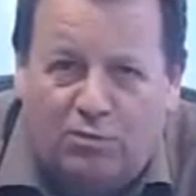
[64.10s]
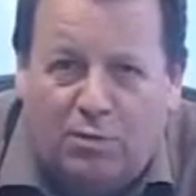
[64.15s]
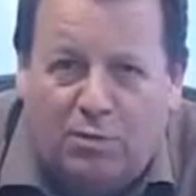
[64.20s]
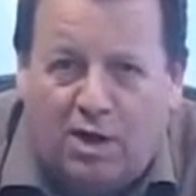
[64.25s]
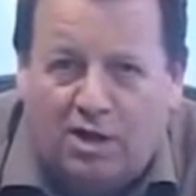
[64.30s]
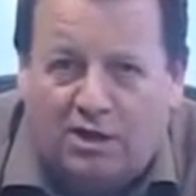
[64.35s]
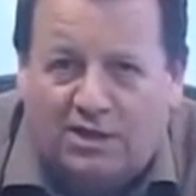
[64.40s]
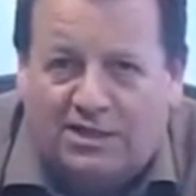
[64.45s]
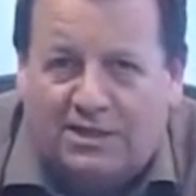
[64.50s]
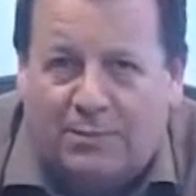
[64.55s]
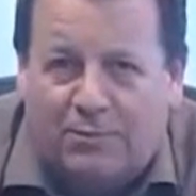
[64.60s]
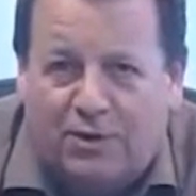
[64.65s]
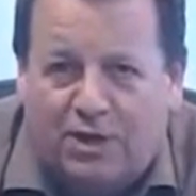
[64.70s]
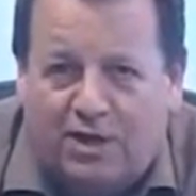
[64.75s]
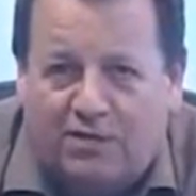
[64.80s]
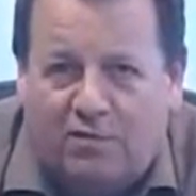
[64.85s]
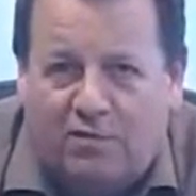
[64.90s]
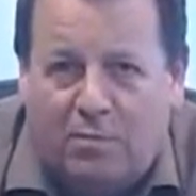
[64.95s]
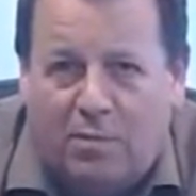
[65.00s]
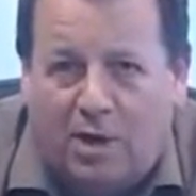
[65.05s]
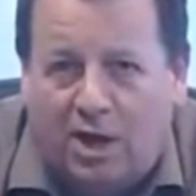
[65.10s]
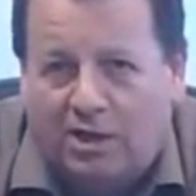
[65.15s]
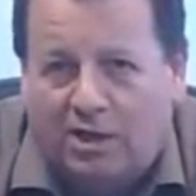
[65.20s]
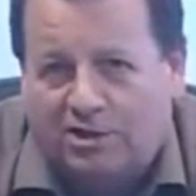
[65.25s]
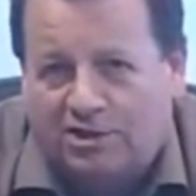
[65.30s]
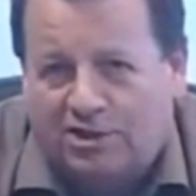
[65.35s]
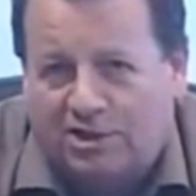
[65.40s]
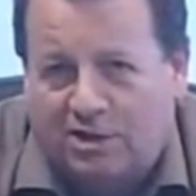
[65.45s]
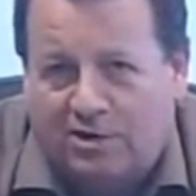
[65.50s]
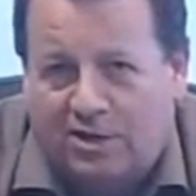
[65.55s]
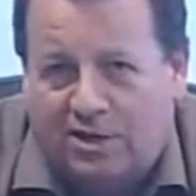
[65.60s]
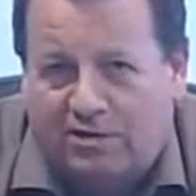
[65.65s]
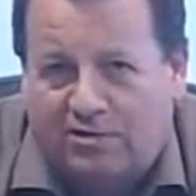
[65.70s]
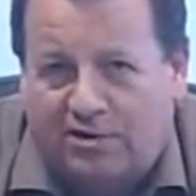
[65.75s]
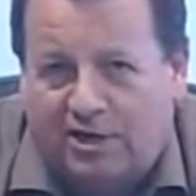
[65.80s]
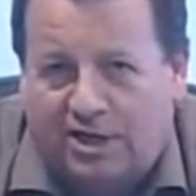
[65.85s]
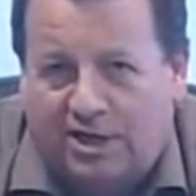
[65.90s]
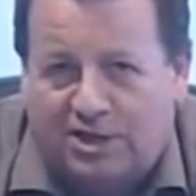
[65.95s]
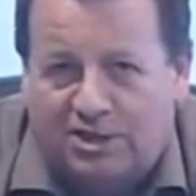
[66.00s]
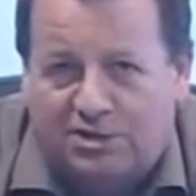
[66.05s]
marks something of a milestone here
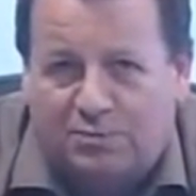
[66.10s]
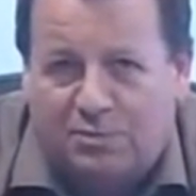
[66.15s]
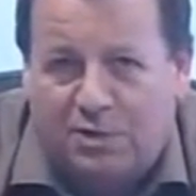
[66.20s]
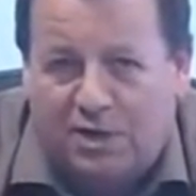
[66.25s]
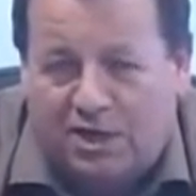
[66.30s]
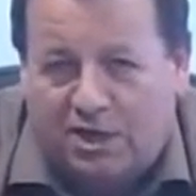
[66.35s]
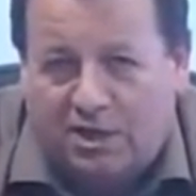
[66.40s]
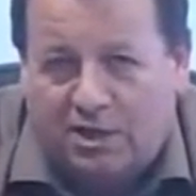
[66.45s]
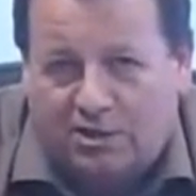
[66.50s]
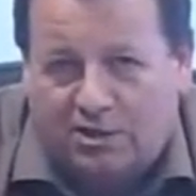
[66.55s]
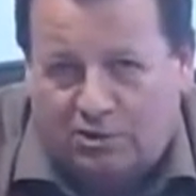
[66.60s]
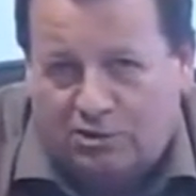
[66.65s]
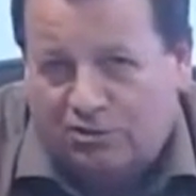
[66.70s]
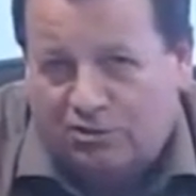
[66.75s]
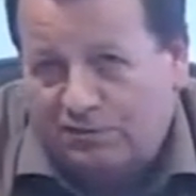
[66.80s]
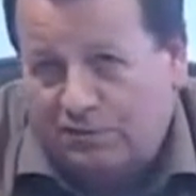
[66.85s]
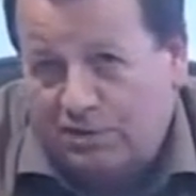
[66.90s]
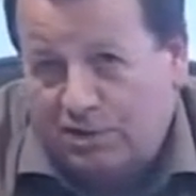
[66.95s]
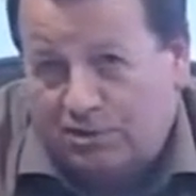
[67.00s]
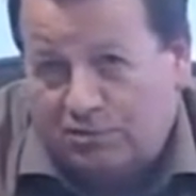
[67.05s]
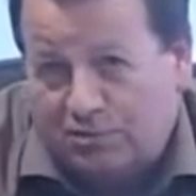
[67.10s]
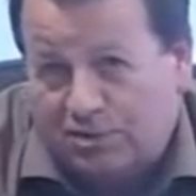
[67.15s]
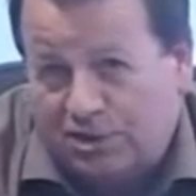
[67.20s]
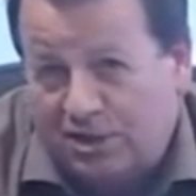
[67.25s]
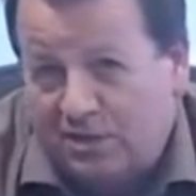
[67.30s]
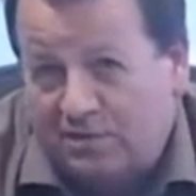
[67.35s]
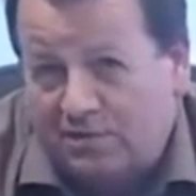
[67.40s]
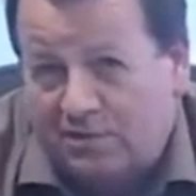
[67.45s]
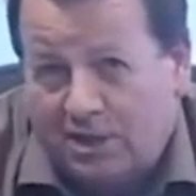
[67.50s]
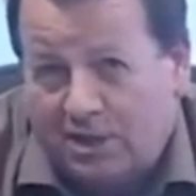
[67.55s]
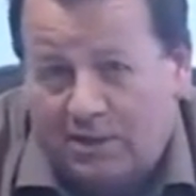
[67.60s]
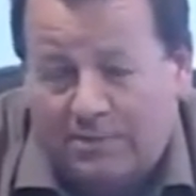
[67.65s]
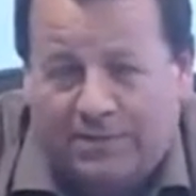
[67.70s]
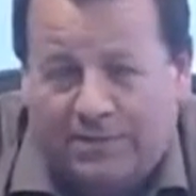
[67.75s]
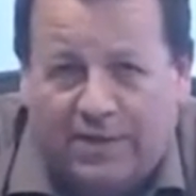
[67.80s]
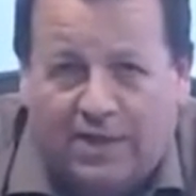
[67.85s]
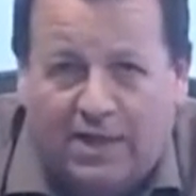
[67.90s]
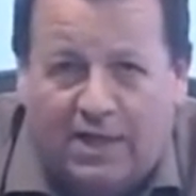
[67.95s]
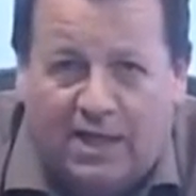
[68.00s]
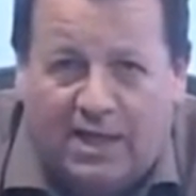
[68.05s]
at Edge Media, Controversial TV.
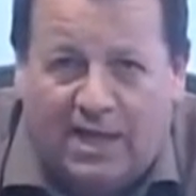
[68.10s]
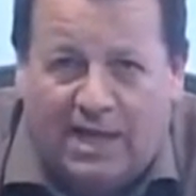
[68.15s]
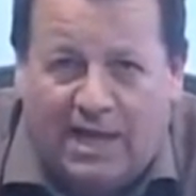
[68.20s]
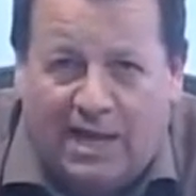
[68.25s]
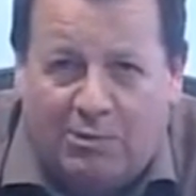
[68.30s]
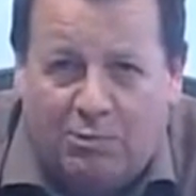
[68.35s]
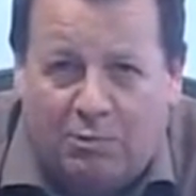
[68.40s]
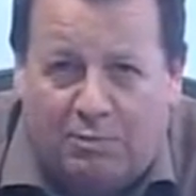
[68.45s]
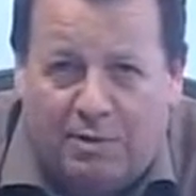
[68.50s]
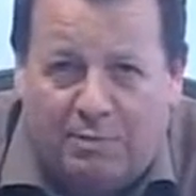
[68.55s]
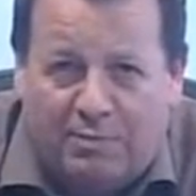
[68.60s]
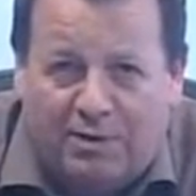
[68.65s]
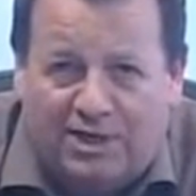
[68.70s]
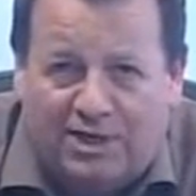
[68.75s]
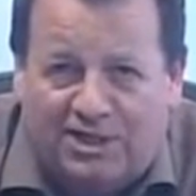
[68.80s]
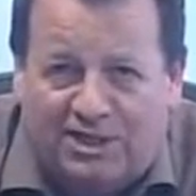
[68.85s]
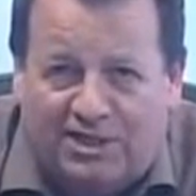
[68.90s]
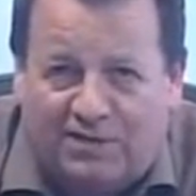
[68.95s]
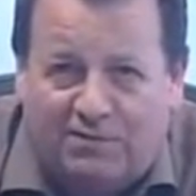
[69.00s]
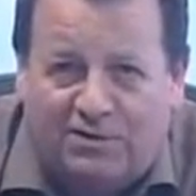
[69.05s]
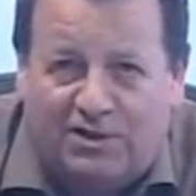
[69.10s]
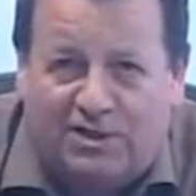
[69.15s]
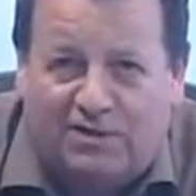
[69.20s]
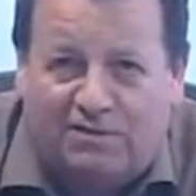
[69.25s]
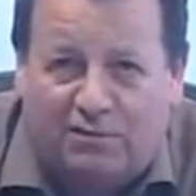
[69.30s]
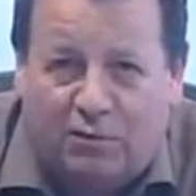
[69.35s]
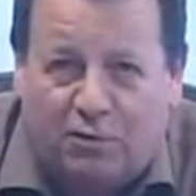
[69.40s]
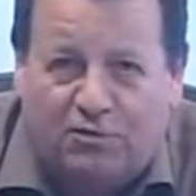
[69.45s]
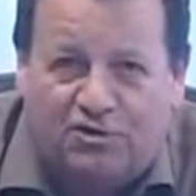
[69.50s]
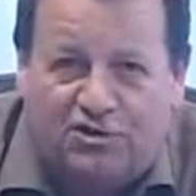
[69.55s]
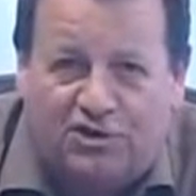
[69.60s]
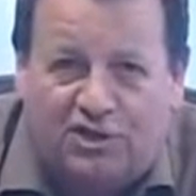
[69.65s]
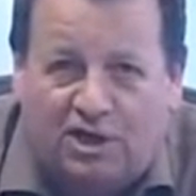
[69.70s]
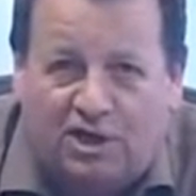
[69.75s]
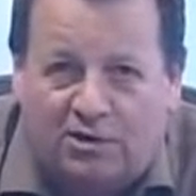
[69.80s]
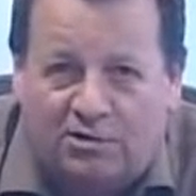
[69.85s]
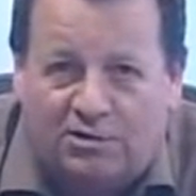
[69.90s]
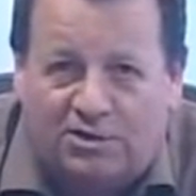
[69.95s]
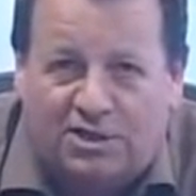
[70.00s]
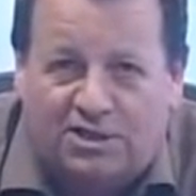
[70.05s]
It will be my 74th
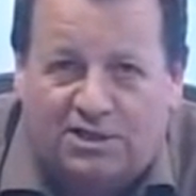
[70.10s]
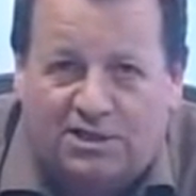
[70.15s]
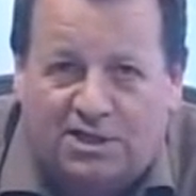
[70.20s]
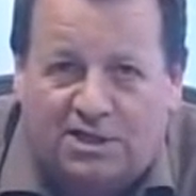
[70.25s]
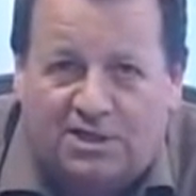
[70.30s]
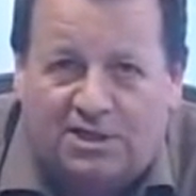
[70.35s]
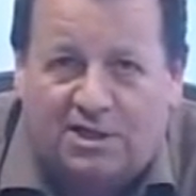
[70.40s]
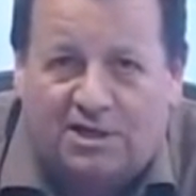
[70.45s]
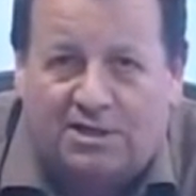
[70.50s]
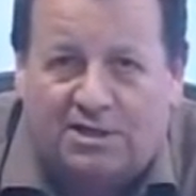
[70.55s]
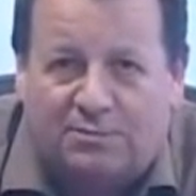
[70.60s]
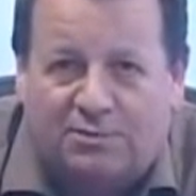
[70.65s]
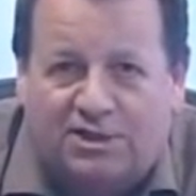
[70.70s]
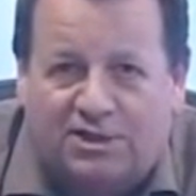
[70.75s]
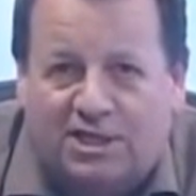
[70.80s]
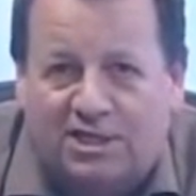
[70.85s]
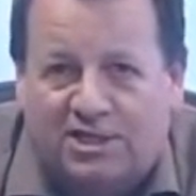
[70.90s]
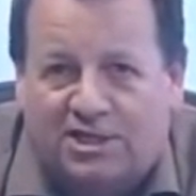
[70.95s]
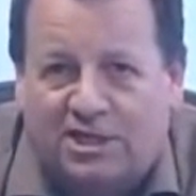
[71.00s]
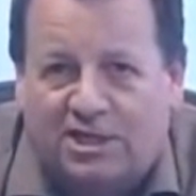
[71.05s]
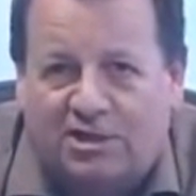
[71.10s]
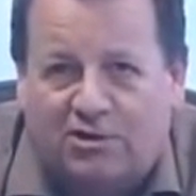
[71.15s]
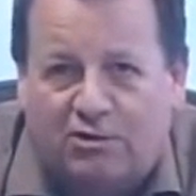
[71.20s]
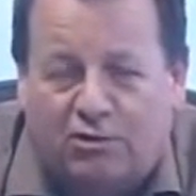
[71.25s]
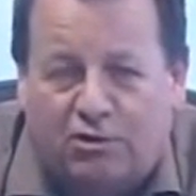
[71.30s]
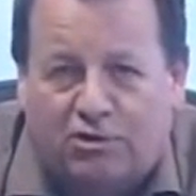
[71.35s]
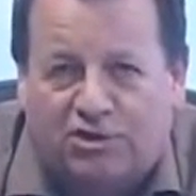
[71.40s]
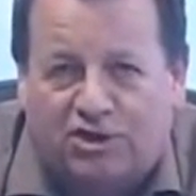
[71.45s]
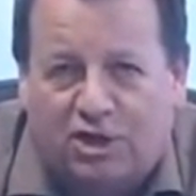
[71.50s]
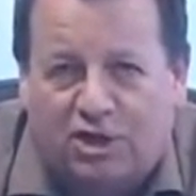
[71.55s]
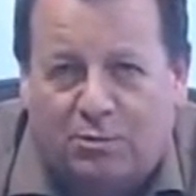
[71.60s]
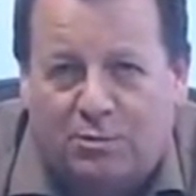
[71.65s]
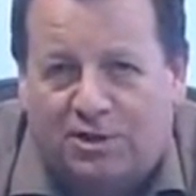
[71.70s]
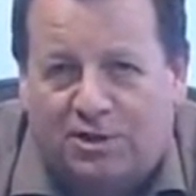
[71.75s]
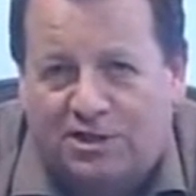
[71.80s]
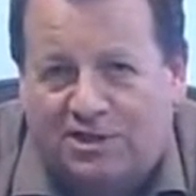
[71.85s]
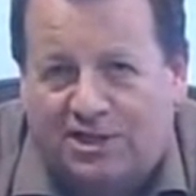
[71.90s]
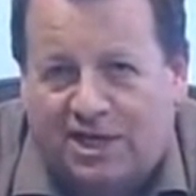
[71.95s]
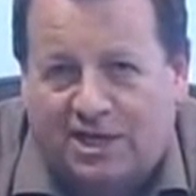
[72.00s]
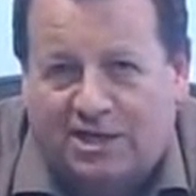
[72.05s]
show since I started presenting it on October
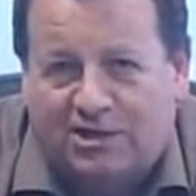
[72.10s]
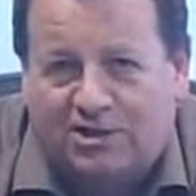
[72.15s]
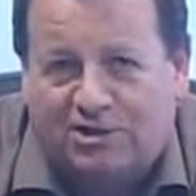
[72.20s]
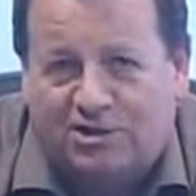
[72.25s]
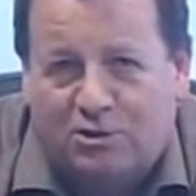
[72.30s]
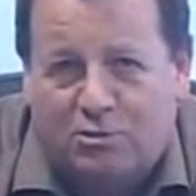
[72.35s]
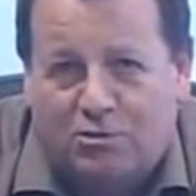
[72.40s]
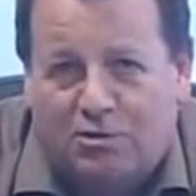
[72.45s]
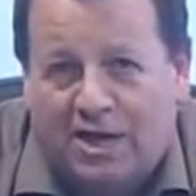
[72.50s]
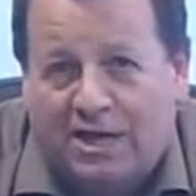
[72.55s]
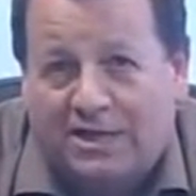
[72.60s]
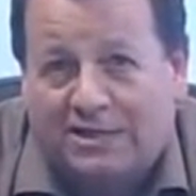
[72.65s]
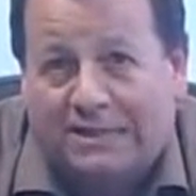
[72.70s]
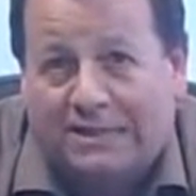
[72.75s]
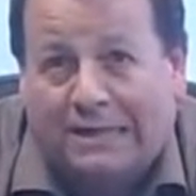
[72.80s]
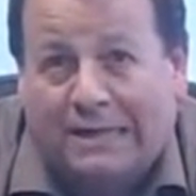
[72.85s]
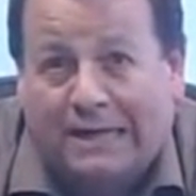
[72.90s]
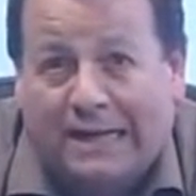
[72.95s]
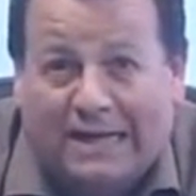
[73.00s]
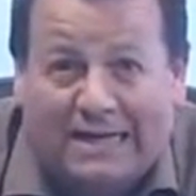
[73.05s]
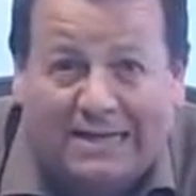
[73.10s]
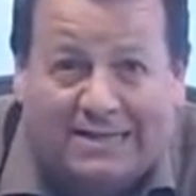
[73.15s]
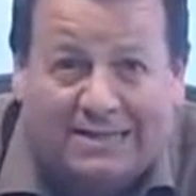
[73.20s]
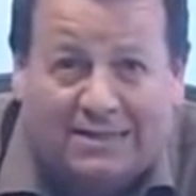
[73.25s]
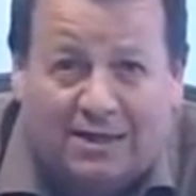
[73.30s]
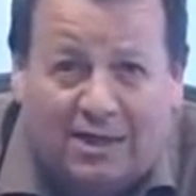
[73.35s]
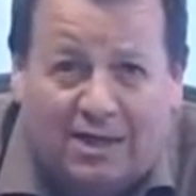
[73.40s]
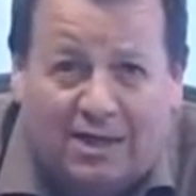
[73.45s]
the 2nd, 2008.